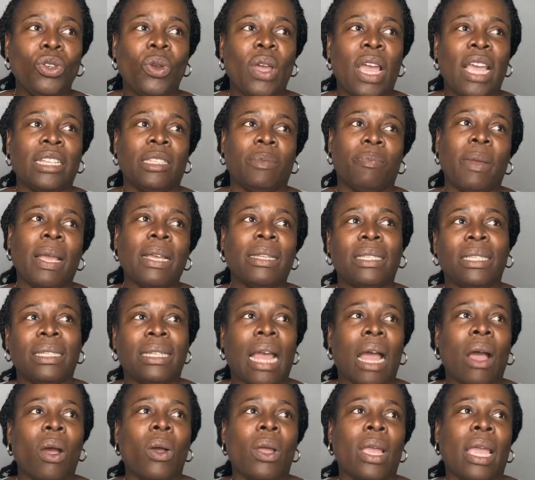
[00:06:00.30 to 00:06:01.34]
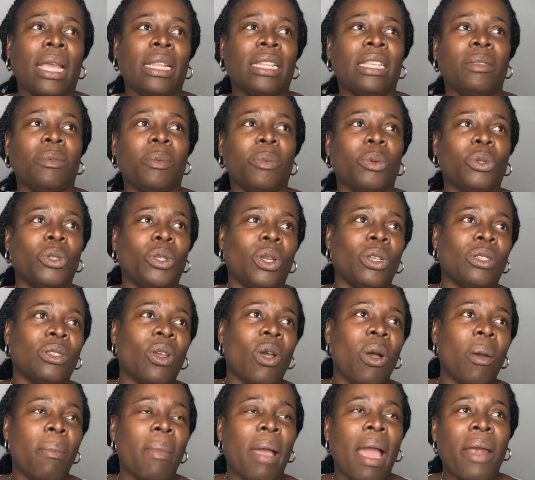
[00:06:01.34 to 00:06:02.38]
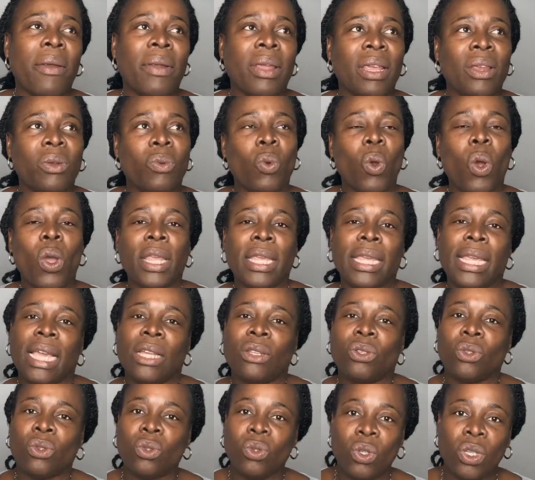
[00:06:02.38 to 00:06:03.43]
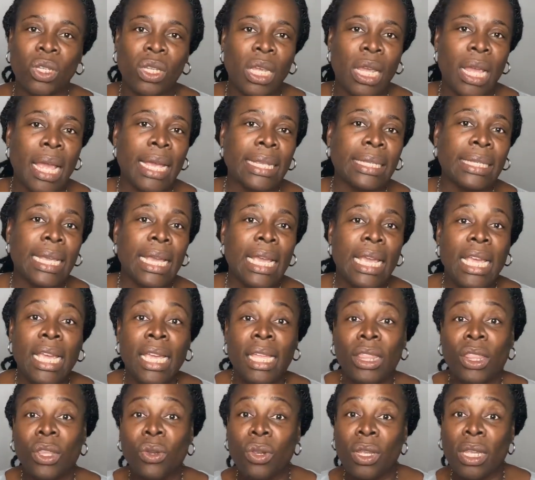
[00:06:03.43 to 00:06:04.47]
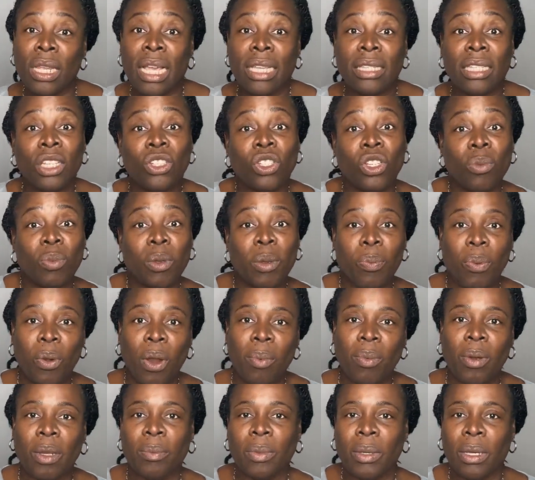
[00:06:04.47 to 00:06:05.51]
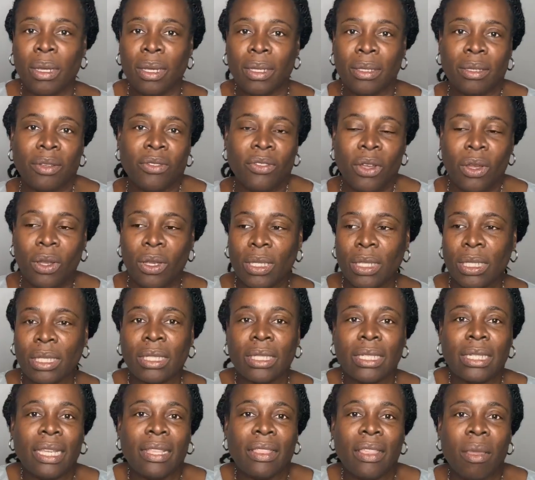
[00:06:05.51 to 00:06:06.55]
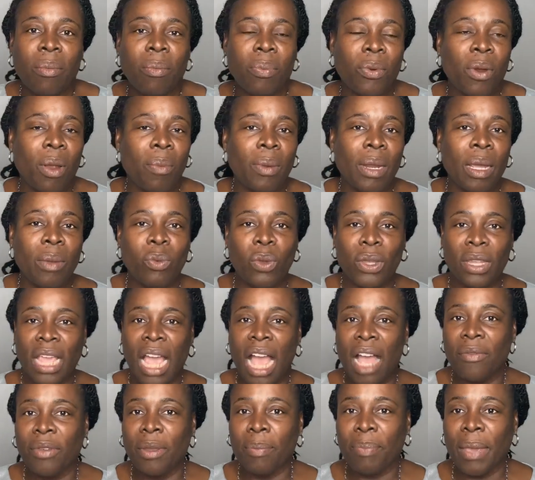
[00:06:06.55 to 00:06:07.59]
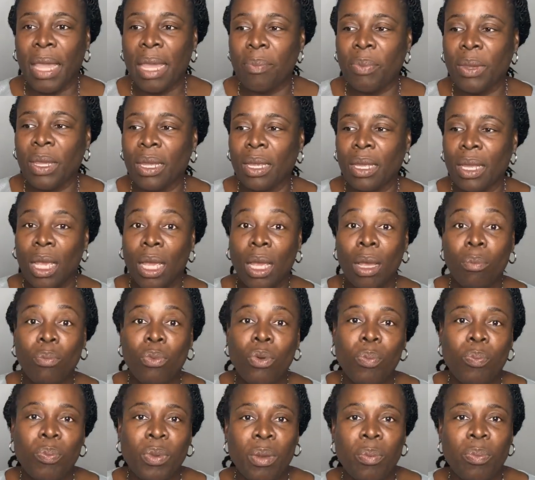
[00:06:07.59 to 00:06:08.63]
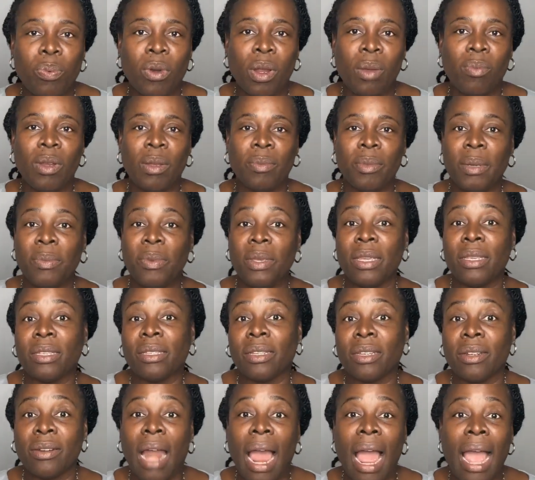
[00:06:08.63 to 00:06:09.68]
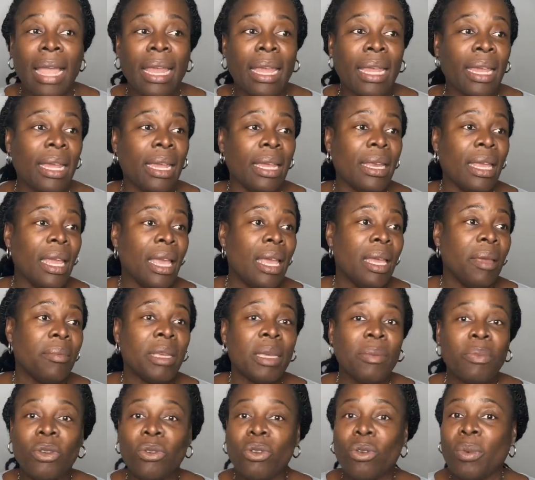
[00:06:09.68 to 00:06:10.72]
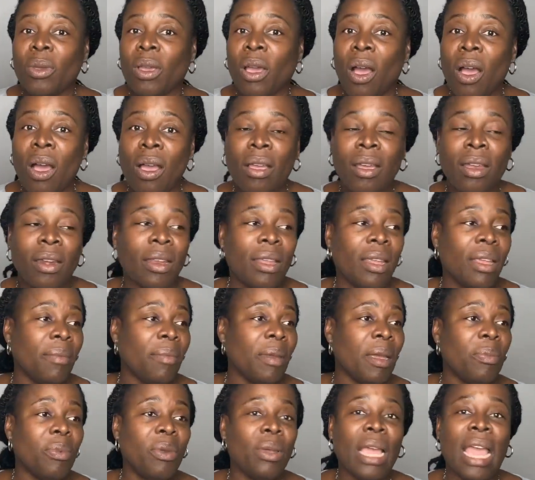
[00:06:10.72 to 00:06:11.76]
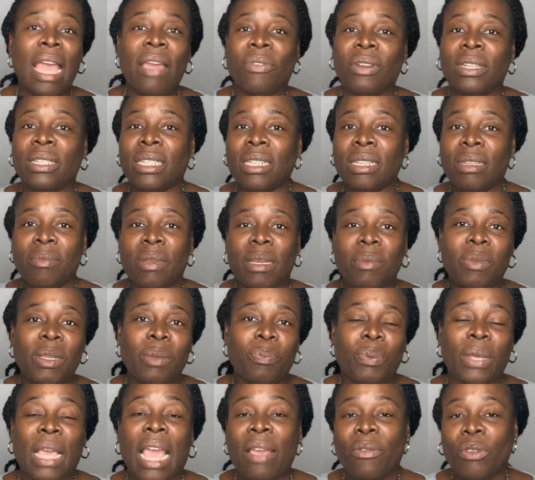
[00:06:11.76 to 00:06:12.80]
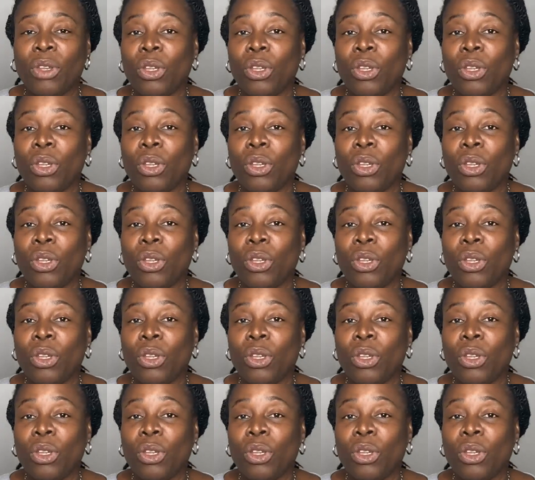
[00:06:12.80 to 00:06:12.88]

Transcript: know, you're expecting that, okay, these people just got married 1 year, 2 years, 3 years, there should be problem. Because of course, teething problem when you have a baby, pooping problem, maybe he's crying, baby will be hungry, maybe everything, baby